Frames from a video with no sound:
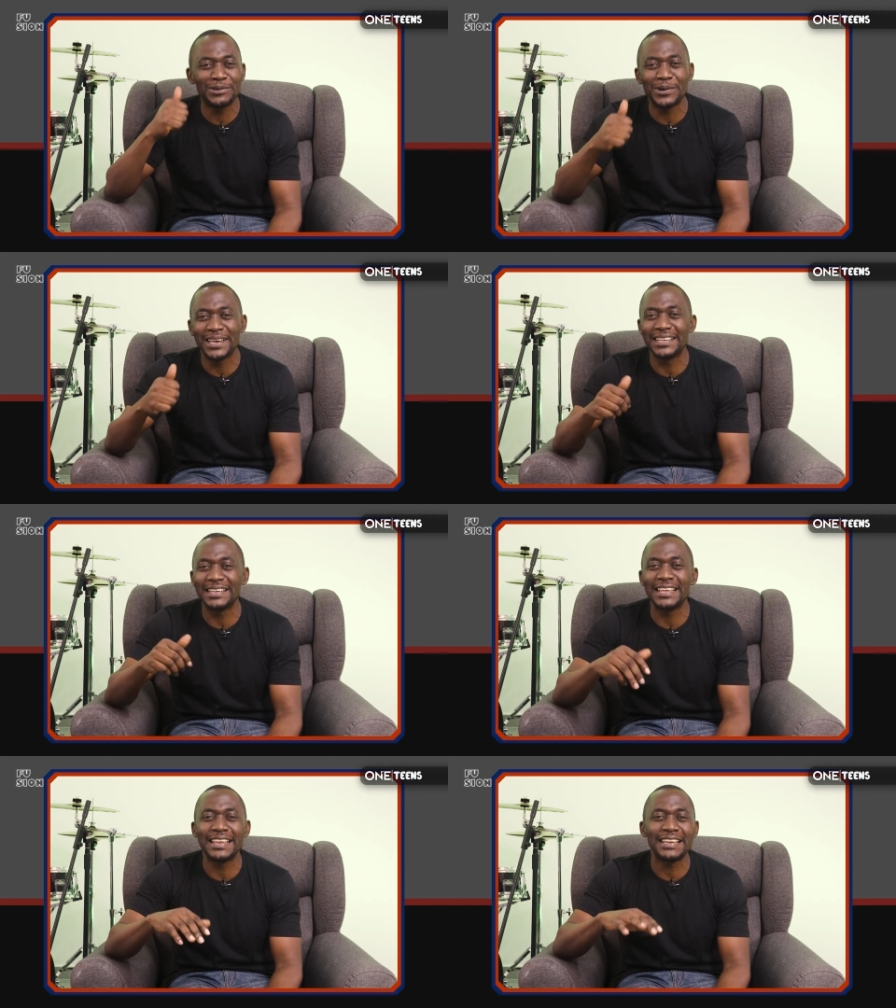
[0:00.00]

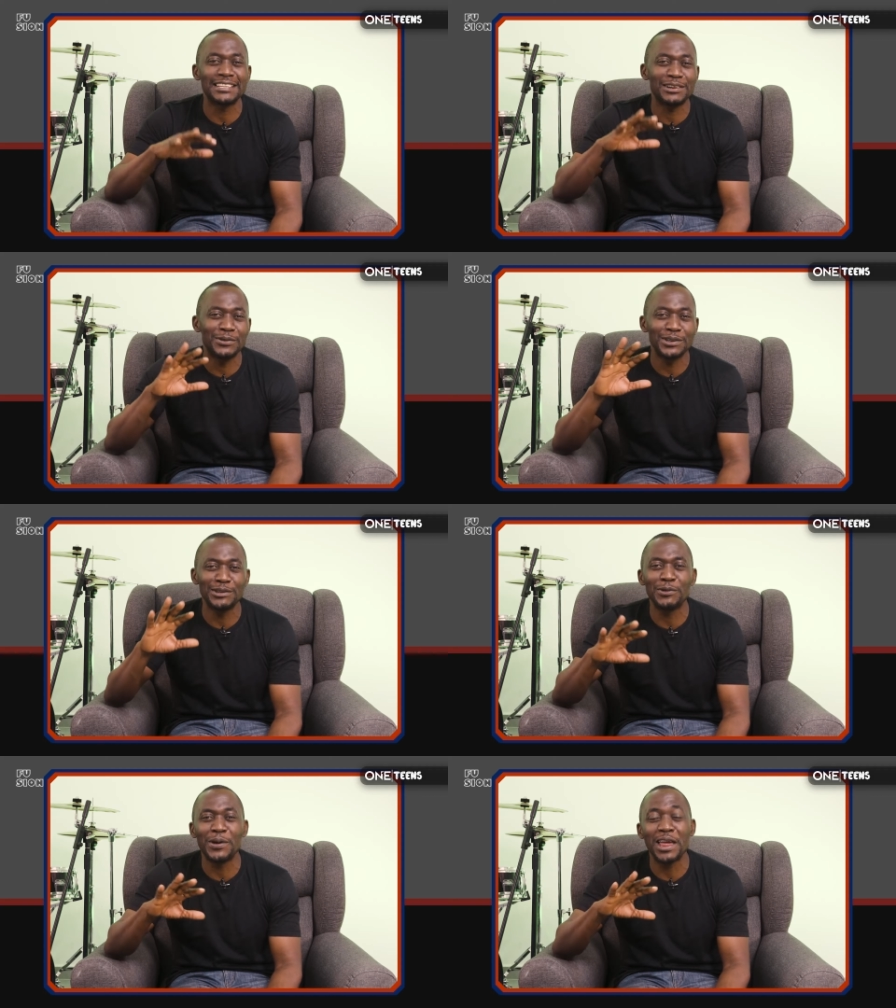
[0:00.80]
located in
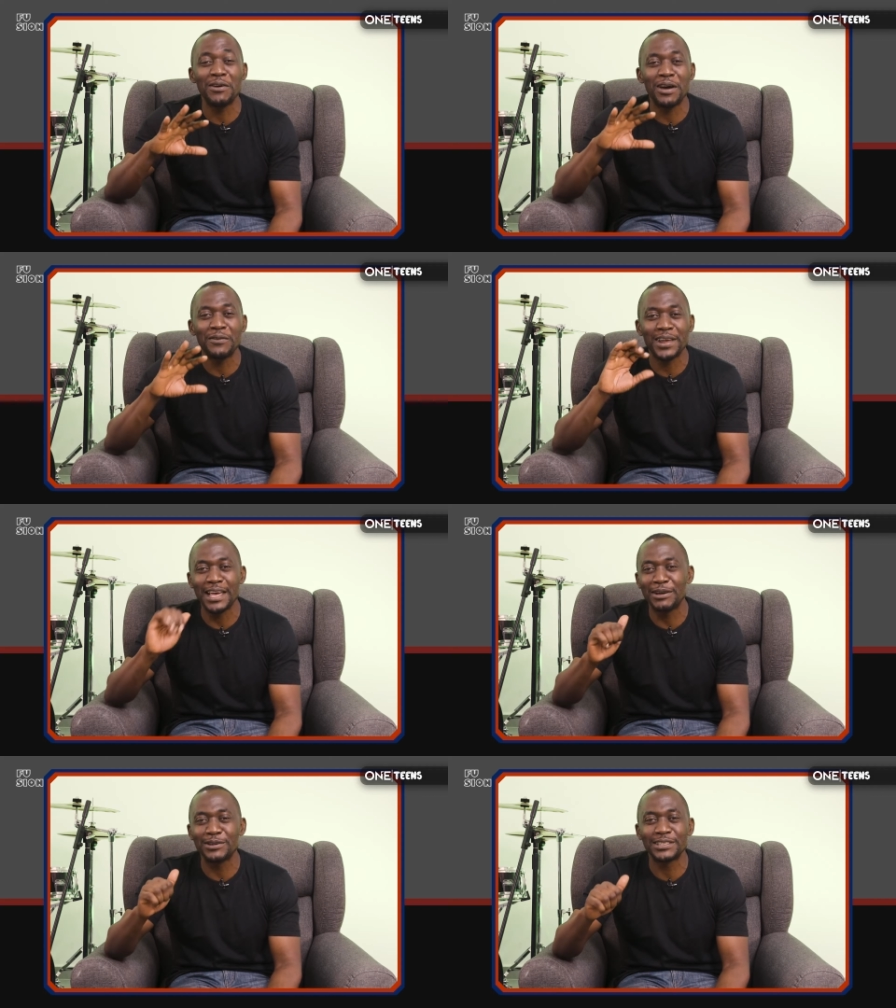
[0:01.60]
Changotedo area of
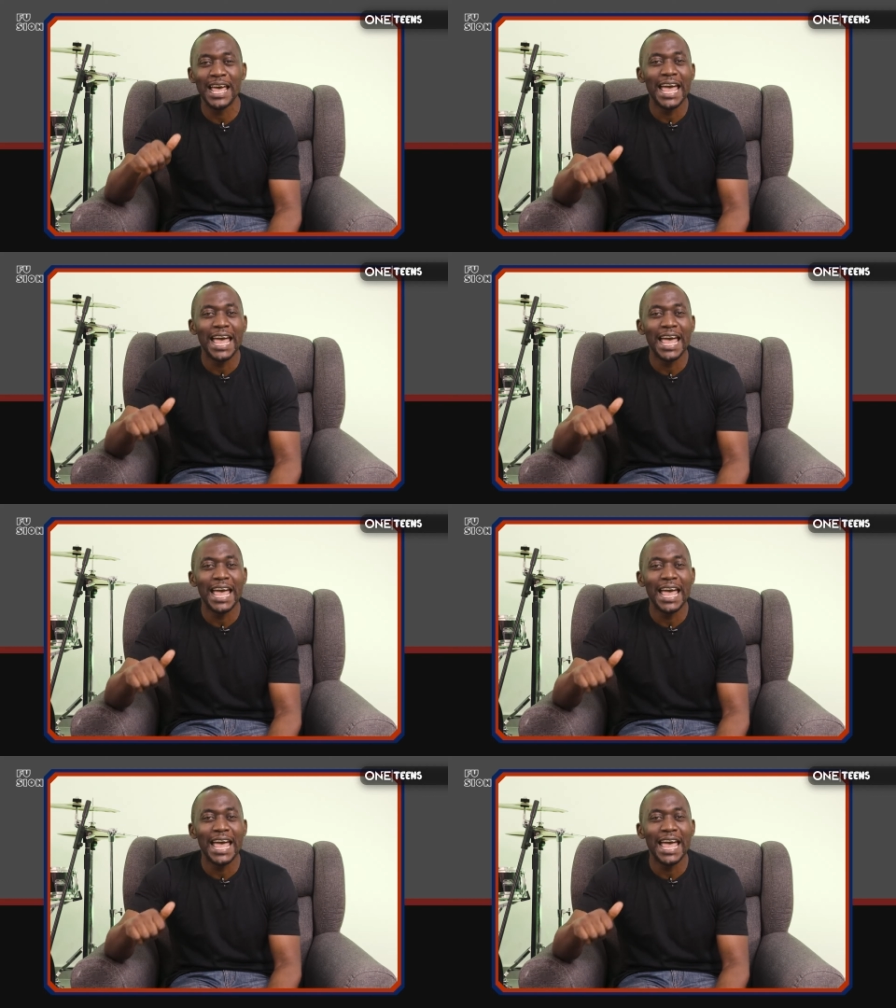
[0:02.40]
Lagos.